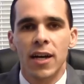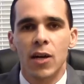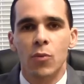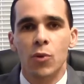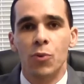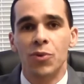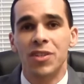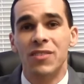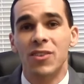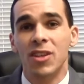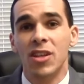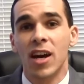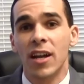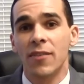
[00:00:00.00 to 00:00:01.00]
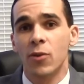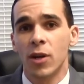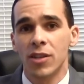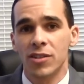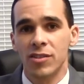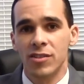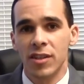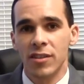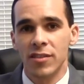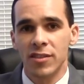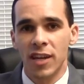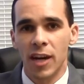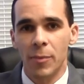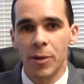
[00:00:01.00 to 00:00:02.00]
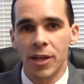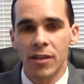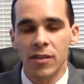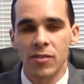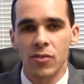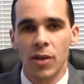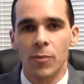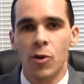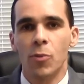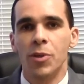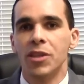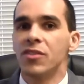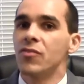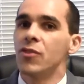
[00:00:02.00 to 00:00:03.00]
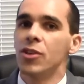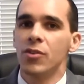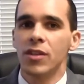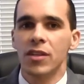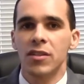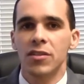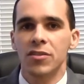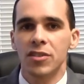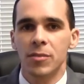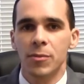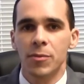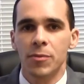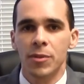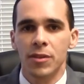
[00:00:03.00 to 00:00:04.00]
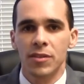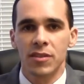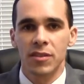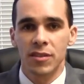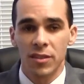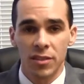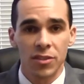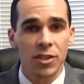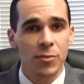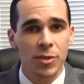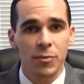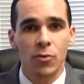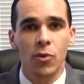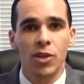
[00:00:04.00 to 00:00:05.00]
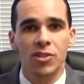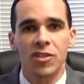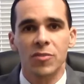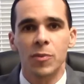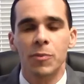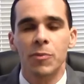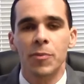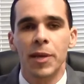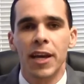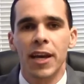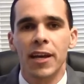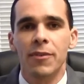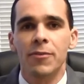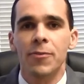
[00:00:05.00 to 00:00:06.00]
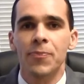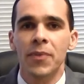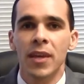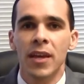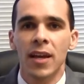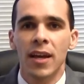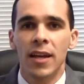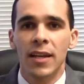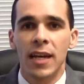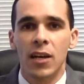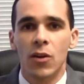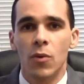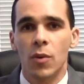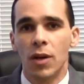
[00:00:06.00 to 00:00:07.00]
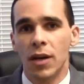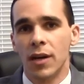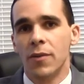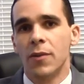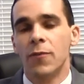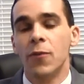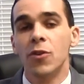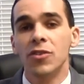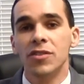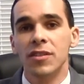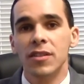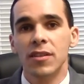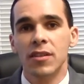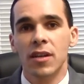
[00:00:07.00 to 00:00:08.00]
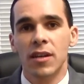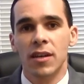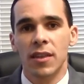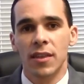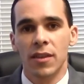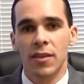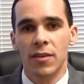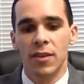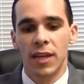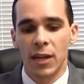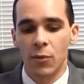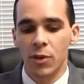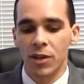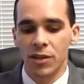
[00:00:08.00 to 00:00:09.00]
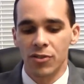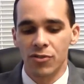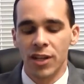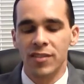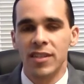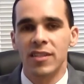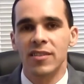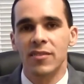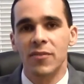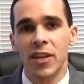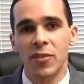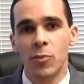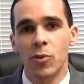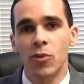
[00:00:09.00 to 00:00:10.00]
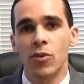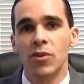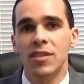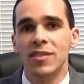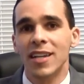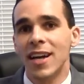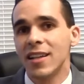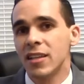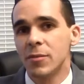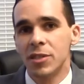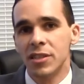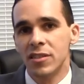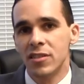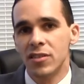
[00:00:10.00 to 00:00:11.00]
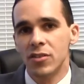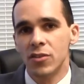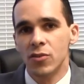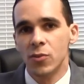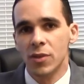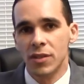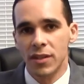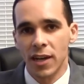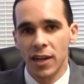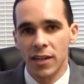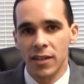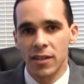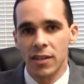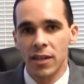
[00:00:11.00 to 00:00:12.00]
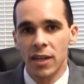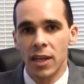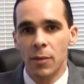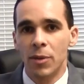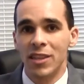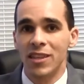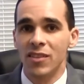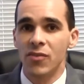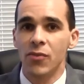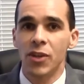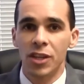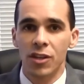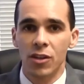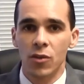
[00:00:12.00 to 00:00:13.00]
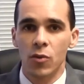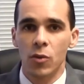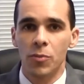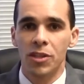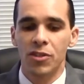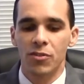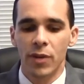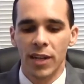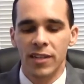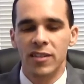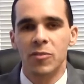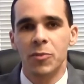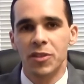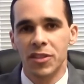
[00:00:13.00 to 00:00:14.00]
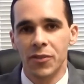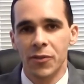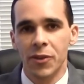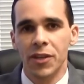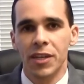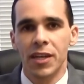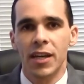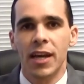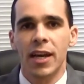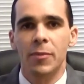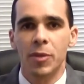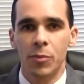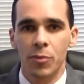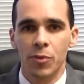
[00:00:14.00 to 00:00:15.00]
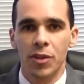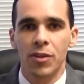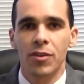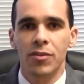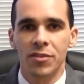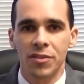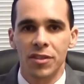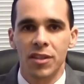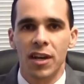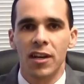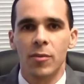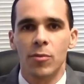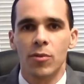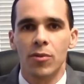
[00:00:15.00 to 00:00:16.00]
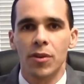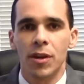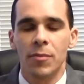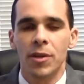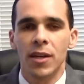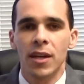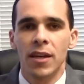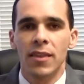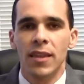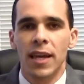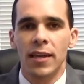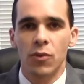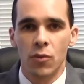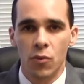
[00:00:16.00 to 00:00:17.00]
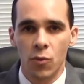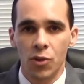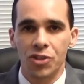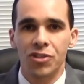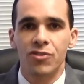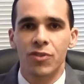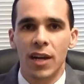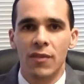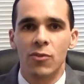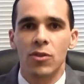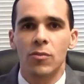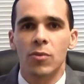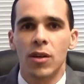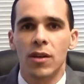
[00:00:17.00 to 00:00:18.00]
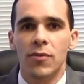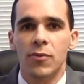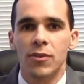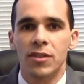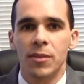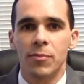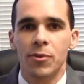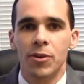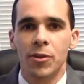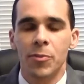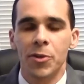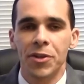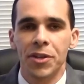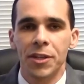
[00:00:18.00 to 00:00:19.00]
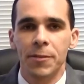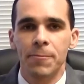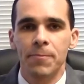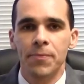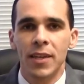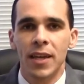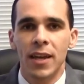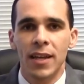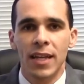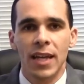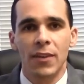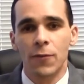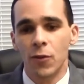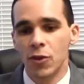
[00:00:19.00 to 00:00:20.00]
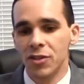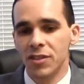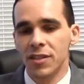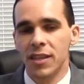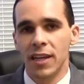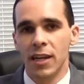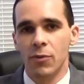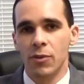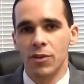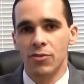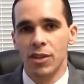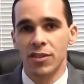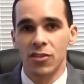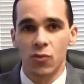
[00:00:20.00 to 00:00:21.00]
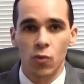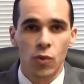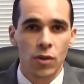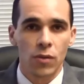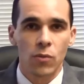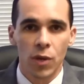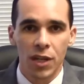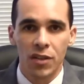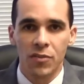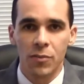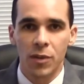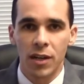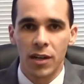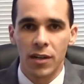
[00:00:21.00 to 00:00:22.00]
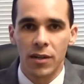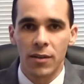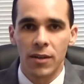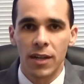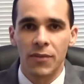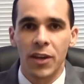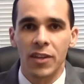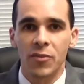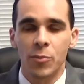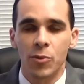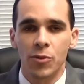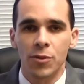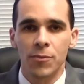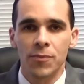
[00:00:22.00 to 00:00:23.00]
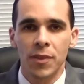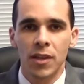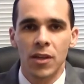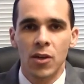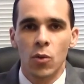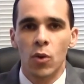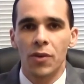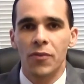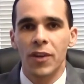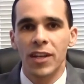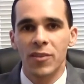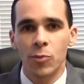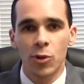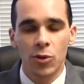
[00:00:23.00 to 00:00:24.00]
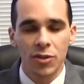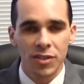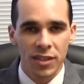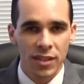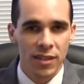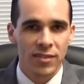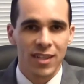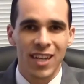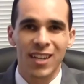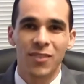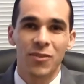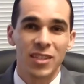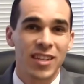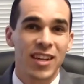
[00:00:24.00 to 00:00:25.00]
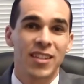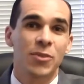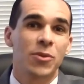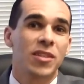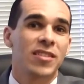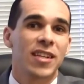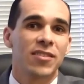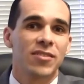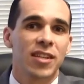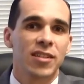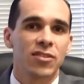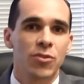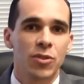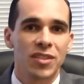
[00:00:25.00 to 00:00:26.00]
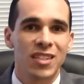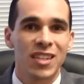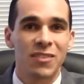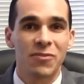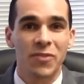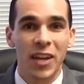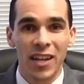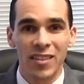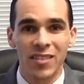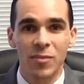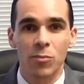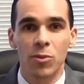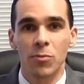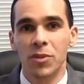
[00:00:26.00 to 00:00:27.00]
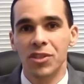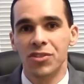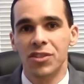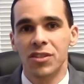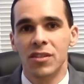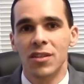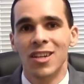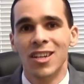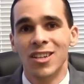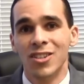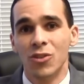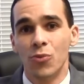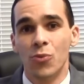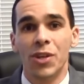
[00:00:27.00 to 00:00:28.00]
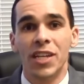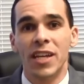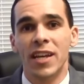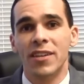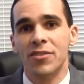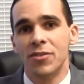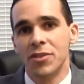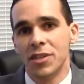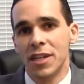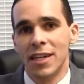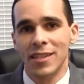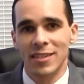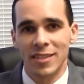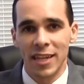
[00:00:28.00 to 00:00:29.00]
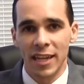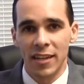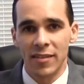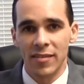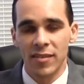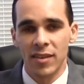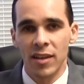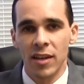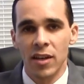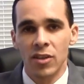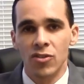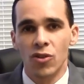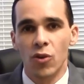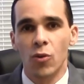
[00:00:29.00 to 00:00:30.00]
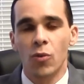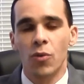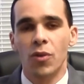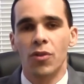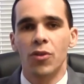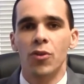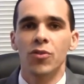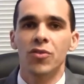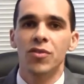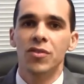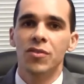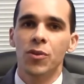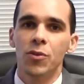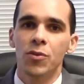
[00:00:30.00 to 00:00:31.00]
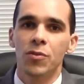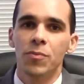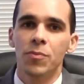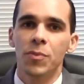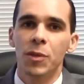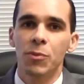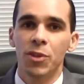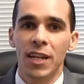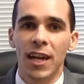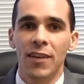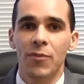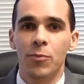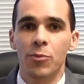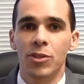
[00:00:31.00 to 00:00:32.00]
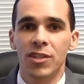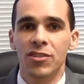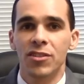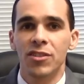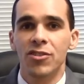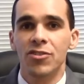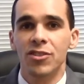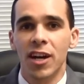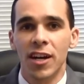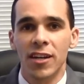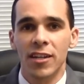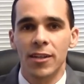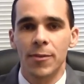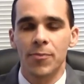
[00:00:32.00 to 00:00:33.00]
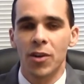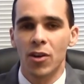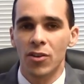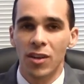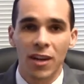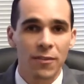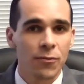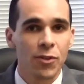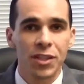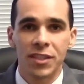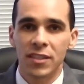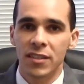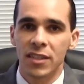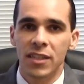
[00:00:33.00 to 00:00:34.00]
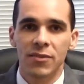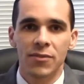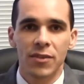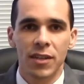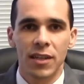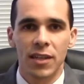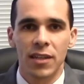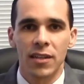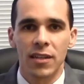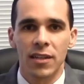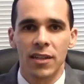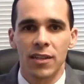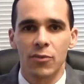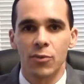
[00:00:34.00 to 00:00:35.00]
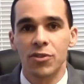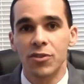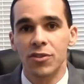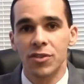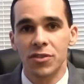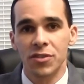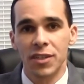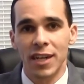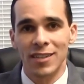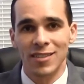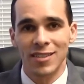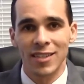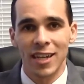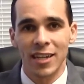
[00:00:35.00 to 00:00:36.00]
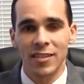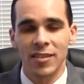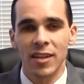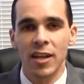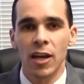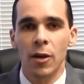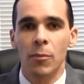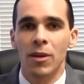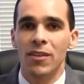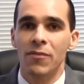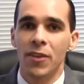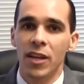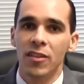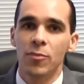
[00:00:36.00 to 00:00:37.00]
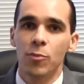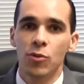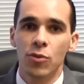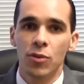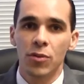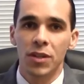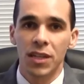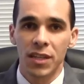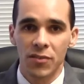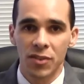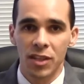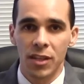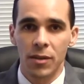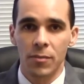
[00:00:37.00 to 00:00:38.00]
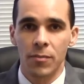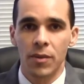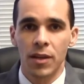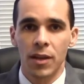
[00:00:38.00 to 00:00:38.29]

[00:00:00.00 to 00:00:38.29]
We receive a lot of questions on this topic, so I'm hoping this video can clear up some questions people may have. Now, the first thing I want to address is advanced parole is not limited to those with DACA, but this video will be directed specifically at people that are under the DACA program that wish to travel abroad for a temporary period. Now, the first thing I want to address is, well, what is advanced parole? Well, advanced parole is kind of exactly what it sounds like. So it's an advanced permission to re-enter the United States. So those people that have protection under DACA are not free to leave and return to the United States, but advanced parole gives them